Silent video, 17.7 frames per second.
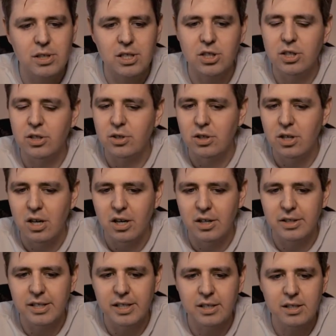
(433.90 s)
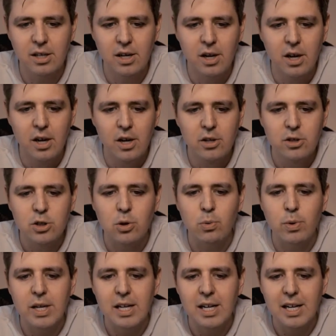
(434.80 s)
digital content. So
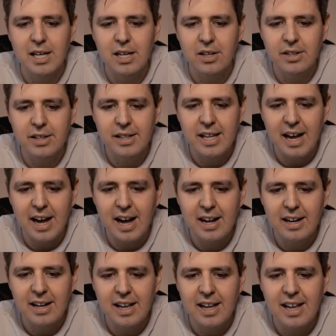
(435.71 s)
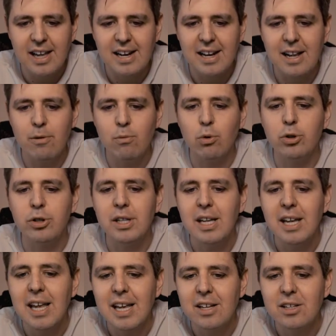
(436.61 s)
we click on that and it will
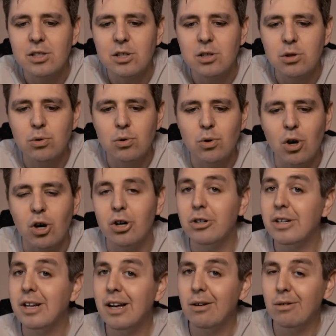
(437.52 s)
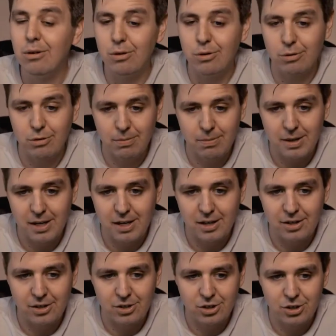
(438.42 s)
take us to our download
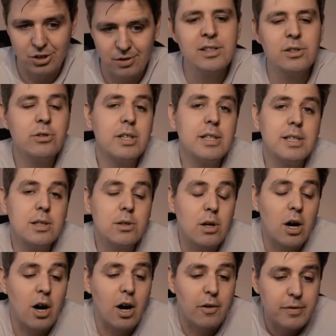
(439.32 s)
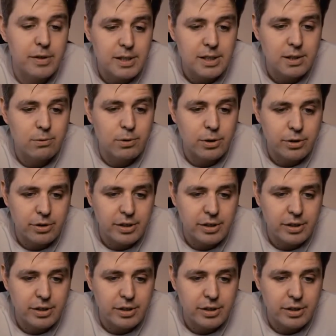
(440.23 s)
page. And so this is obviously where